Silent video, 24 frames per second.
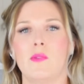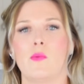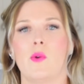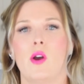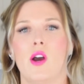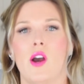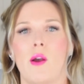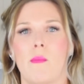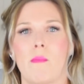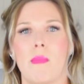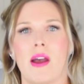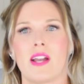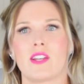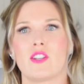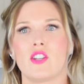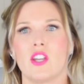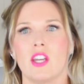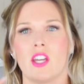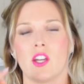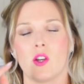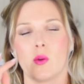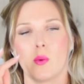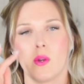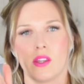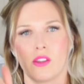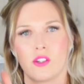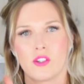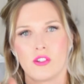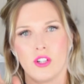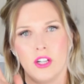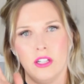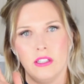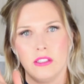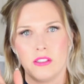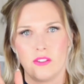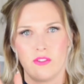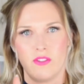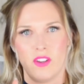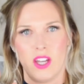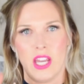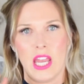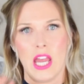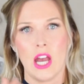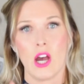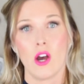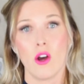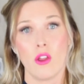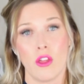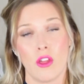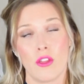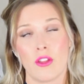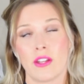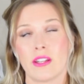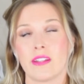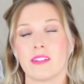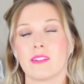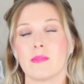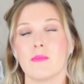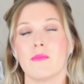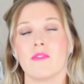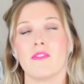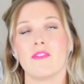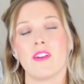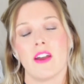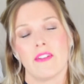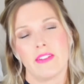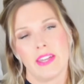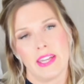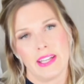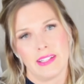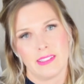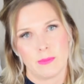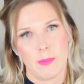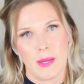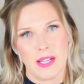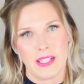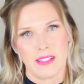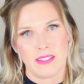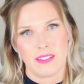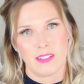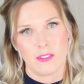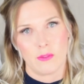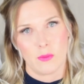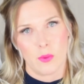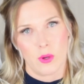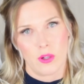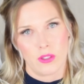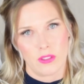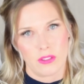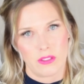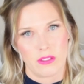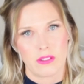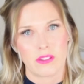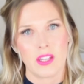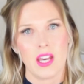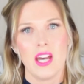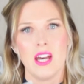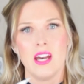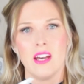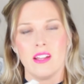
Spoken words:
work magic with crow's feet, other than some very expensive ones